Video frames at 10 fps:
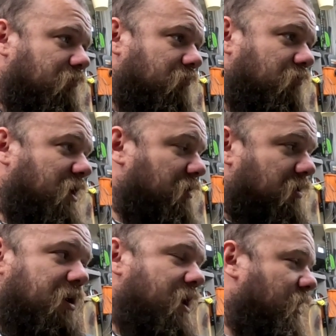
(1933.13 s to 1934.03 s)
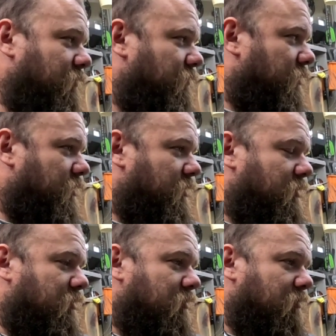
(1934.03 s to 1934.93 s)
now that I have
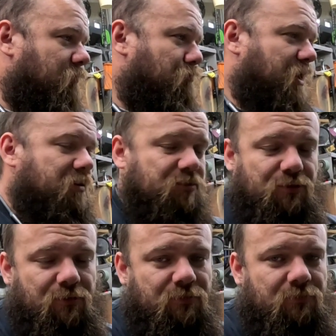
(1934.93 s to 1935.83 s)
a bandsaw,